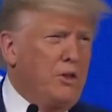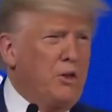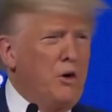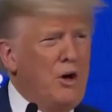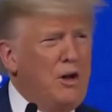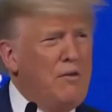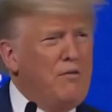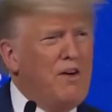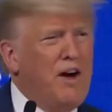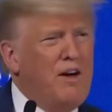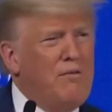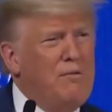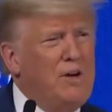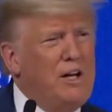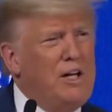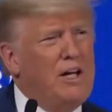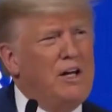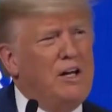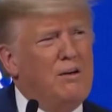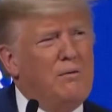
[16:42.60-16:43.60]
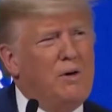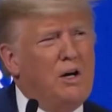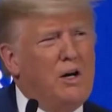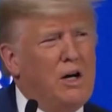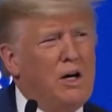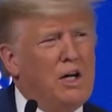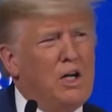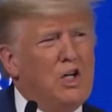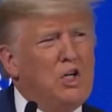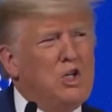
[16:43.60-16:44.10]
The 35 million
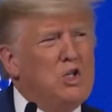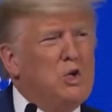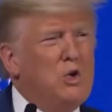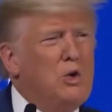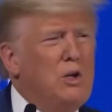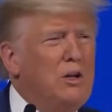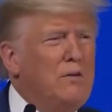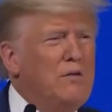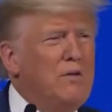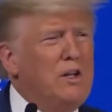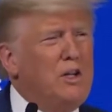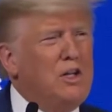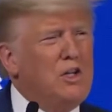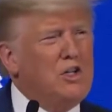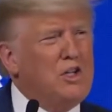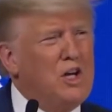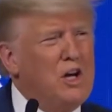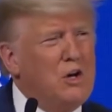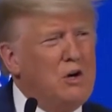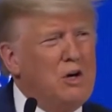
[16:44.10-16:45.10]
Americans who live in these